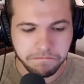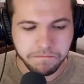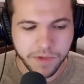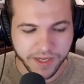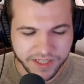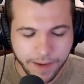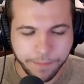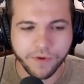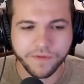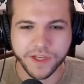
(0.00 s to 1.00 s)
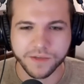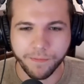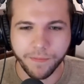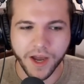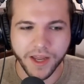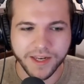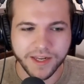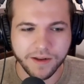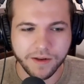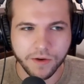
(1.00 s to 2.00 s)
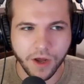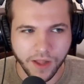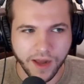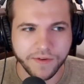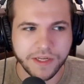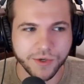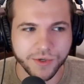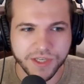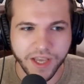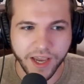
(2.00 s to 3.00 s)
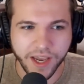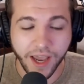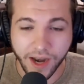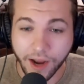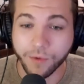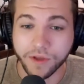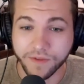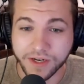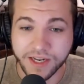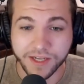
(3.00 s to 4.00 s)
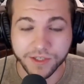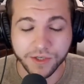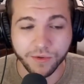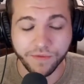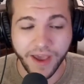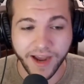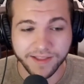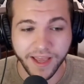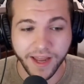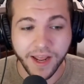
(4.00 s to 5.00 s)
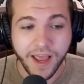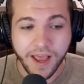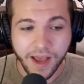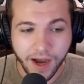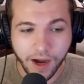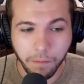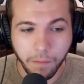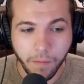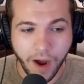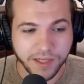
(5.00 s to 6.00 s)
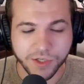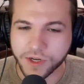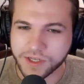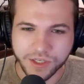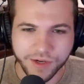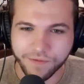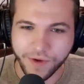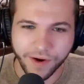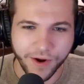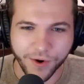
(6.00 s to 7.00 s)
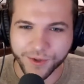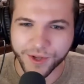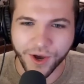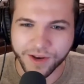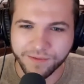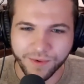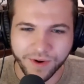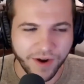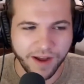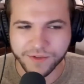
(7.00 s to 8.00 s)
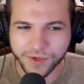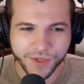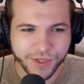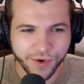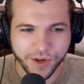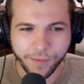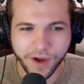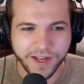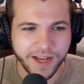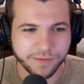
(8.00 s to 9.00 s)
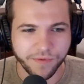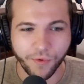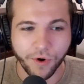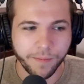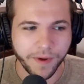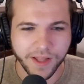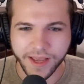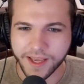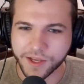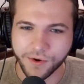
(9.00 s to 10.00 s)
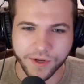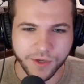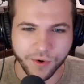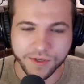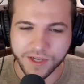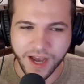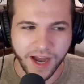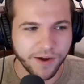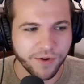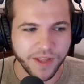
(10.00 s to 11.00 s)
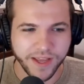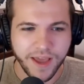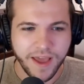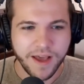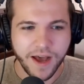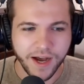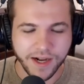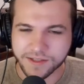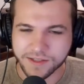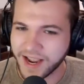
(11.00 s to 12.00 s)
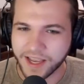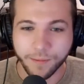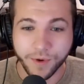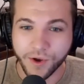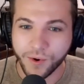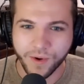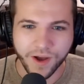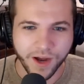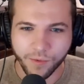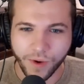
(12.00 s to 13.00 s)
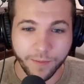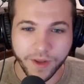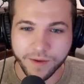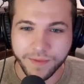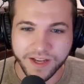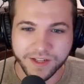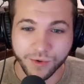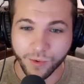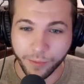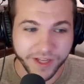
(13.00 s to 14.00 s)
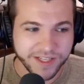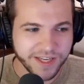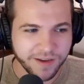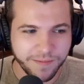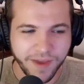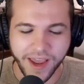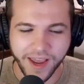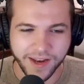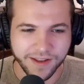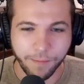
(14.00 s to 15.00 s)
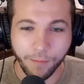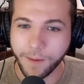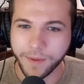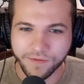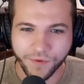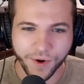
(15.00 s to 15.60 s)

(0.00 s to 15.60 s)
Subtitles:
example of this. But a lot of teachers say, and I will even attest to the fact that I started teaching very early on. Whenever I've told this story on the podcast before, but at Curious Chords and Kyle, Zach Thibodeau recommended me to replace him, and they brought me in for an